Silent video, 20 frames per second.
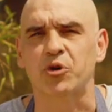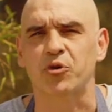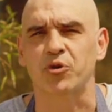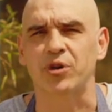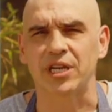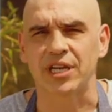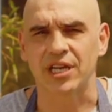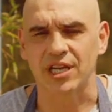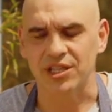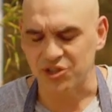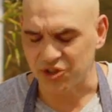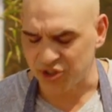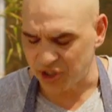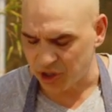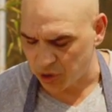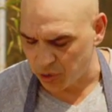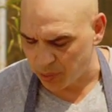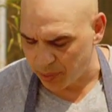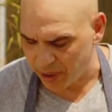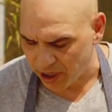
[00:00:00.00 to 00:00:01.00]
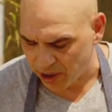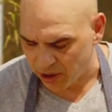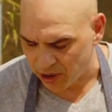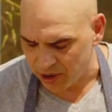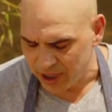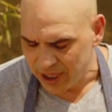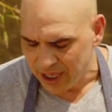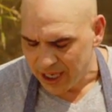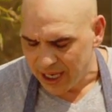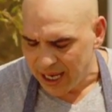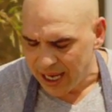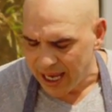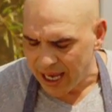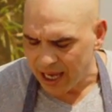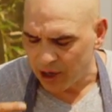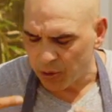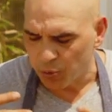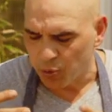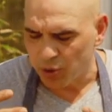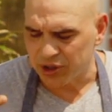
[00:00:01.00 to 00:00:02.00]
Creek single barrel.
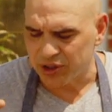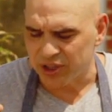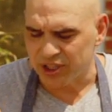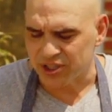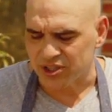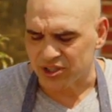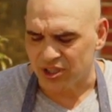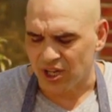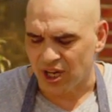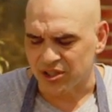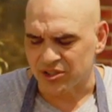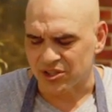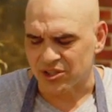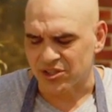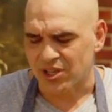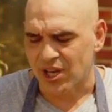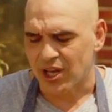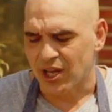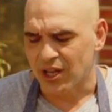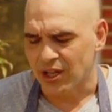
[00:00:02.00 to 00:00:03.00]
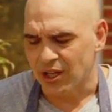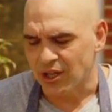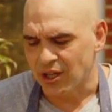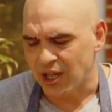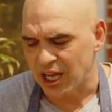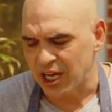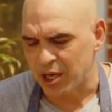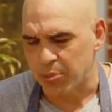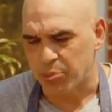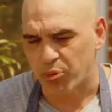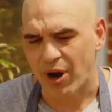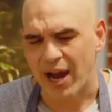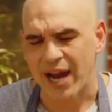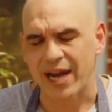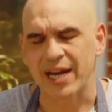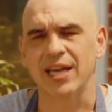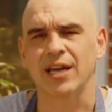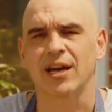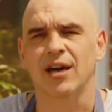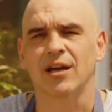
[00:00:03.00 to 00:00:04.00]
And what this does is, like
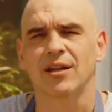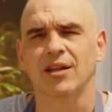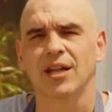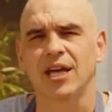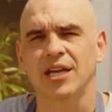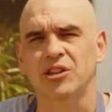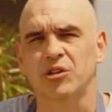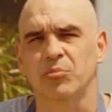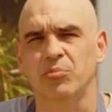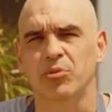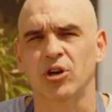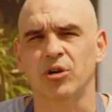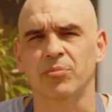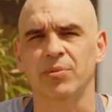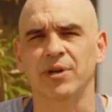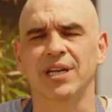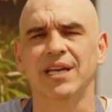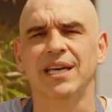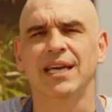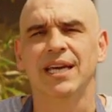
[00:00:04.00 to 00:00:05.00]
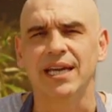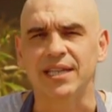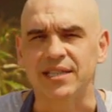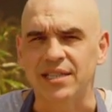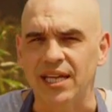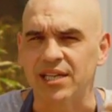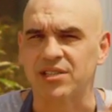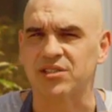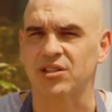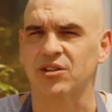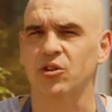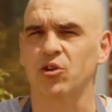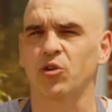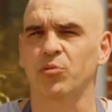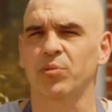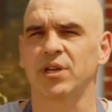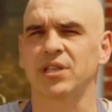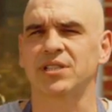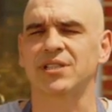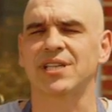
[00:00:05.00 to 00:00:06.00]
brining, like the bourbon, it takes a little
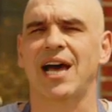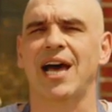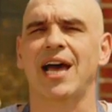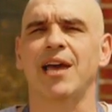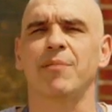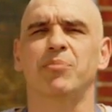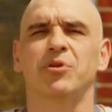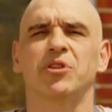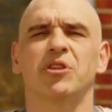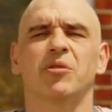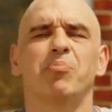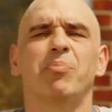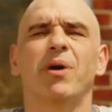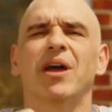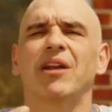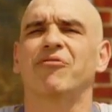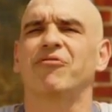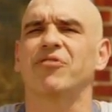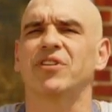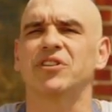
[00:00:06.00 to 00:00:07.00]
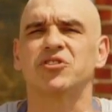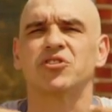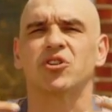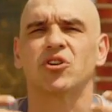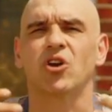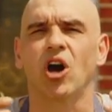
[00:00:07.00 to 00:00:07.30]
bit of time, but the benefits are